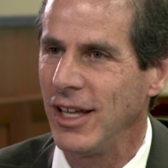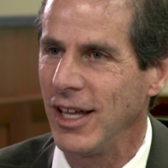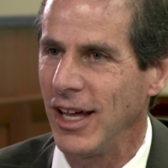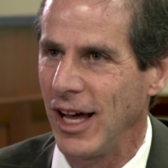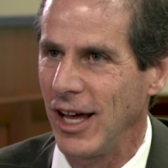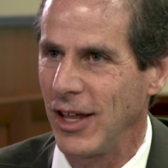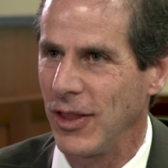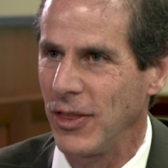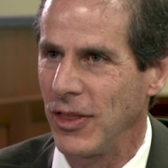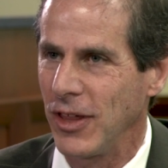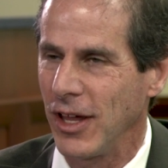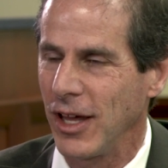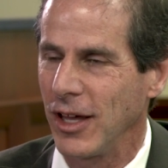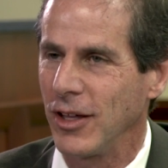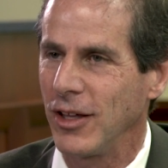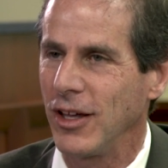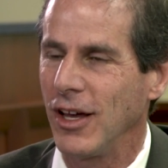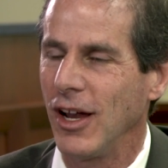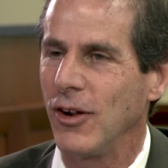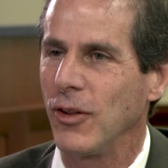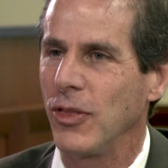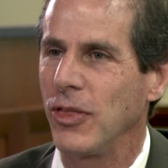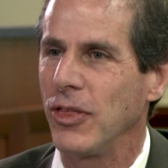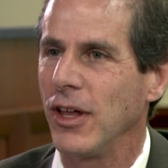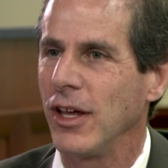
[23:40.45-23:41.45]
I think,
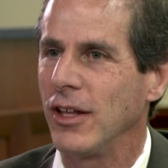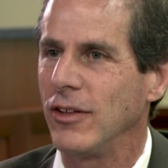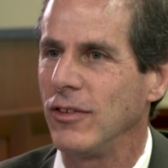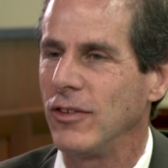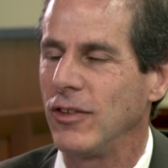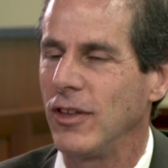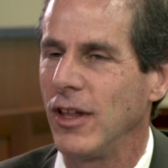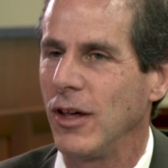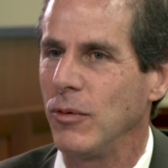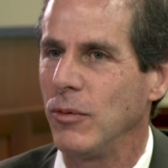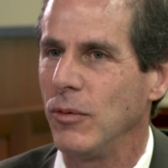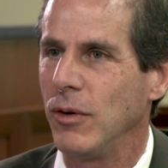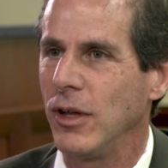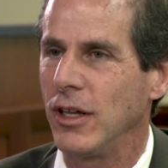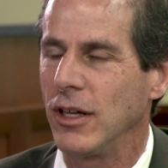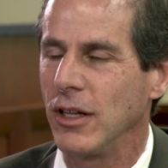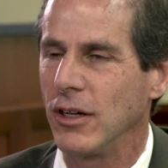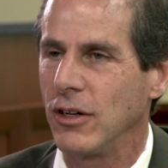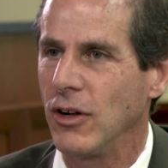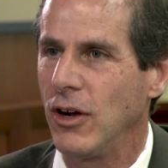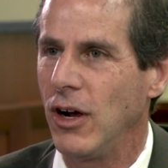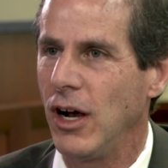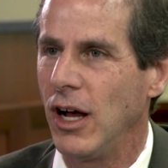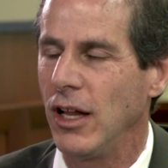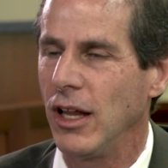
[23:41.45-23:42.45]
are things that we can
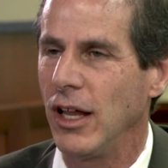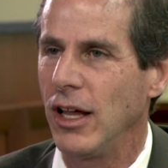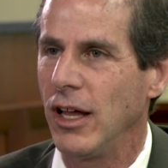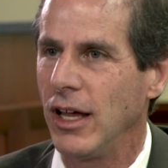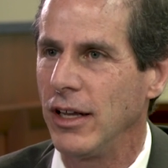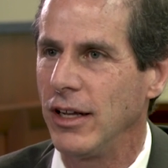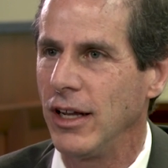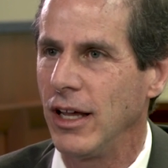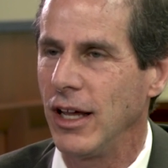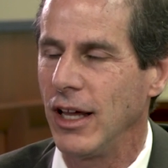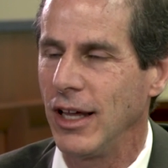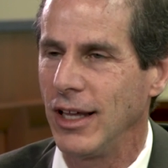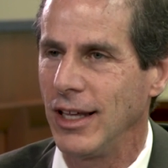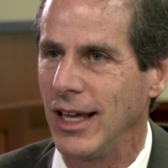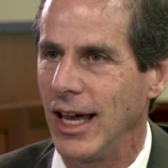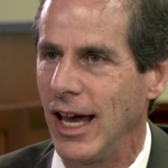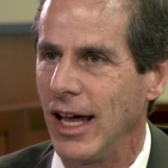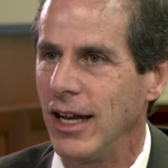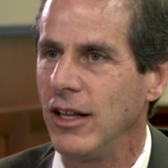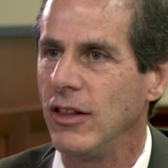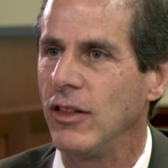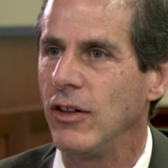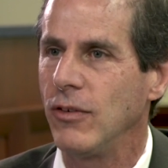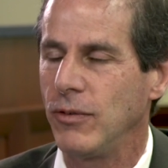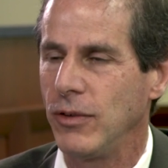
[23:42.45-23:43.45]
call on
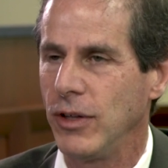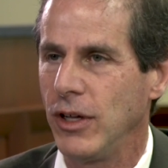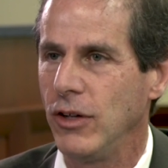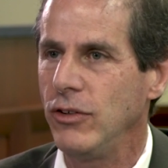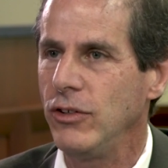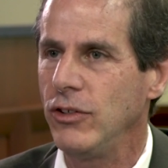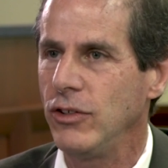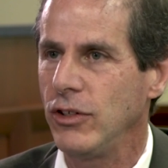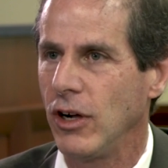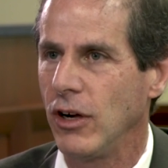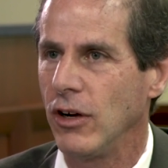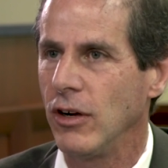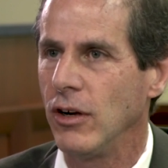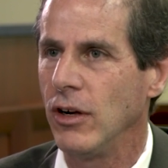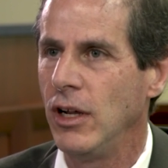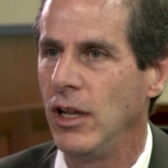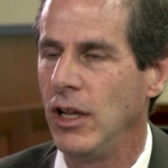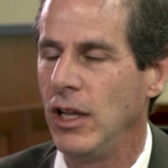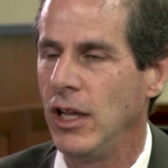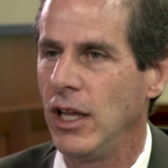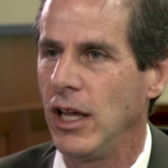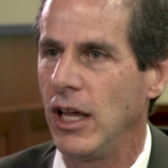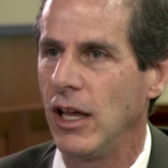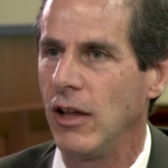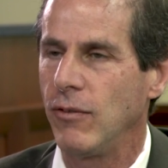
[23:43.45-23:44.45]
again in the future
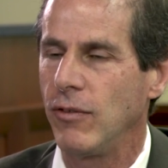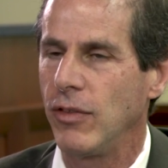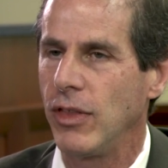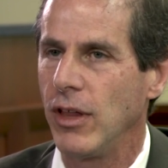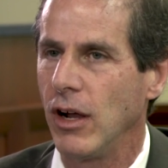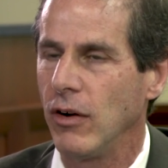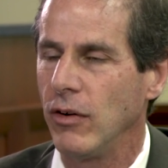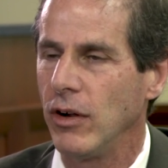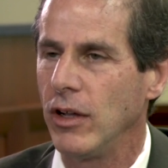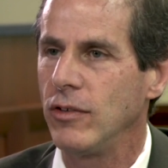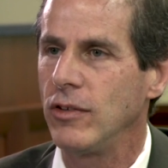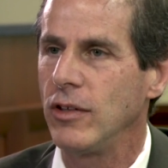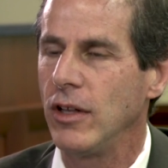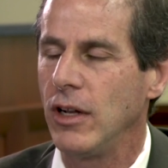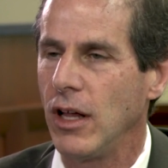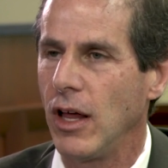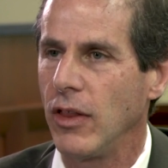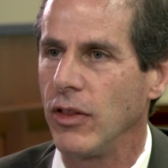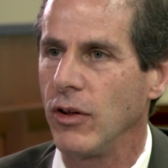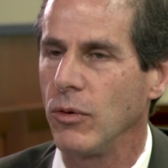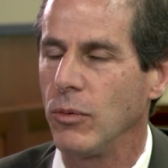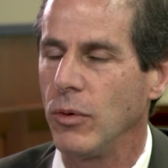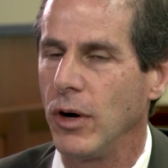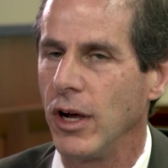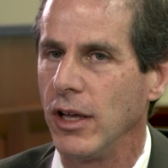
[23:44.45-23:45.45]
if there is
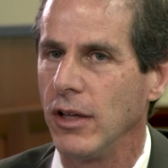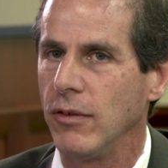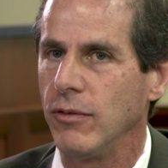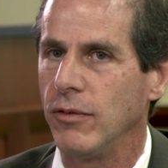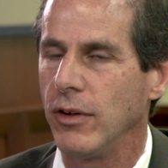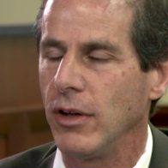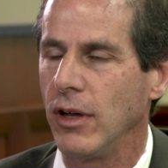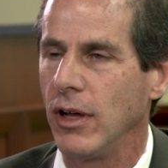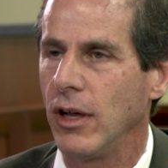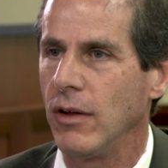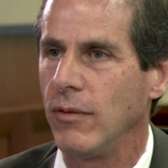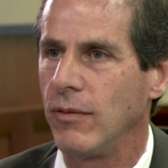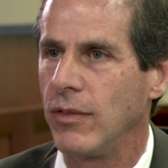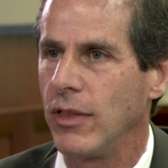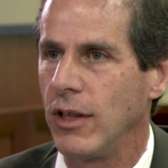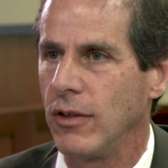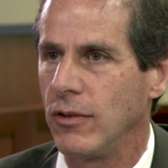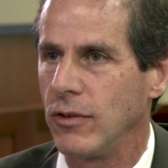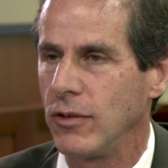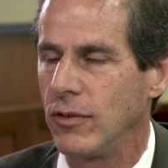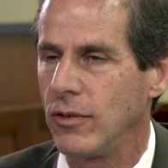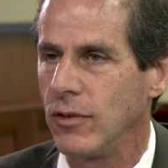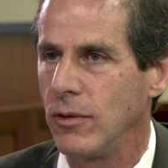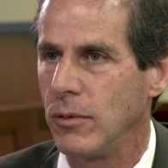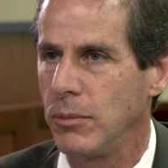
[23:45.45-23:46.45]
another wave of
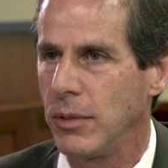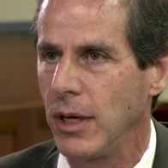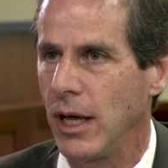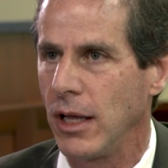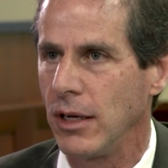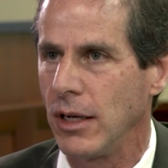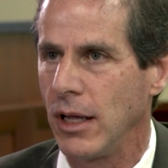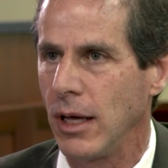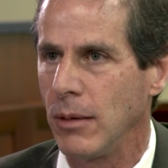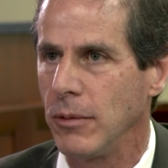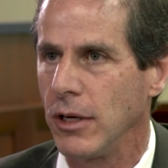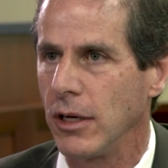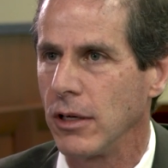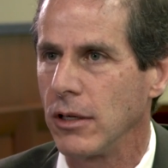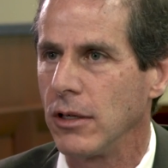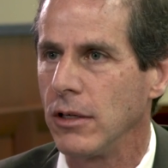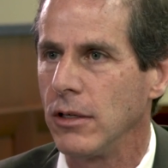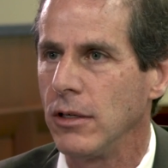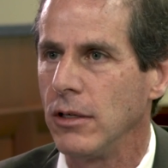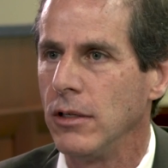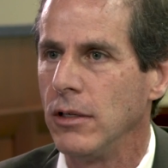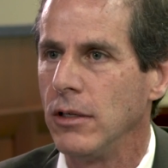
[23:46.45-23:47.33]
this pandemic.